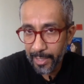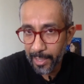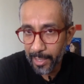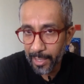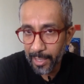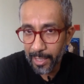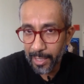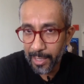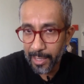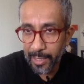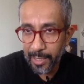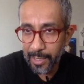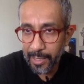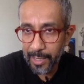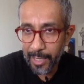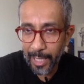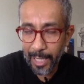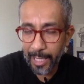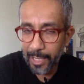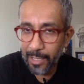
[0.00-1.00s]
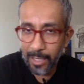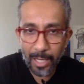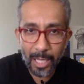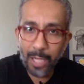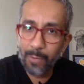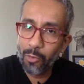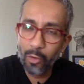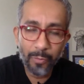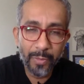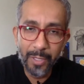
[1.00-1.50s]
and had a
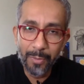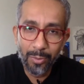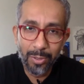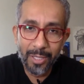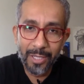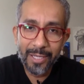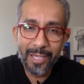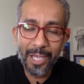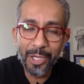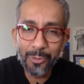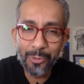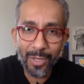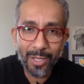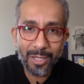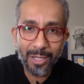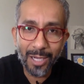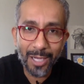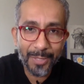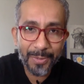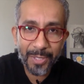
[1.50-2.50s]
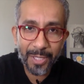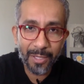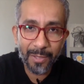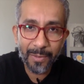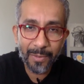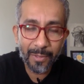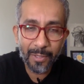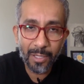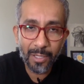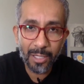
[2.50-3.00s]
lot more people engage in my
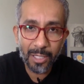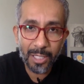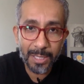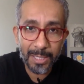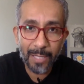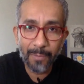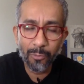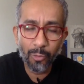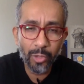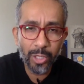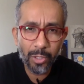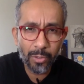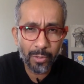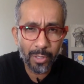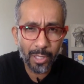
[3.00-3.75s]
content because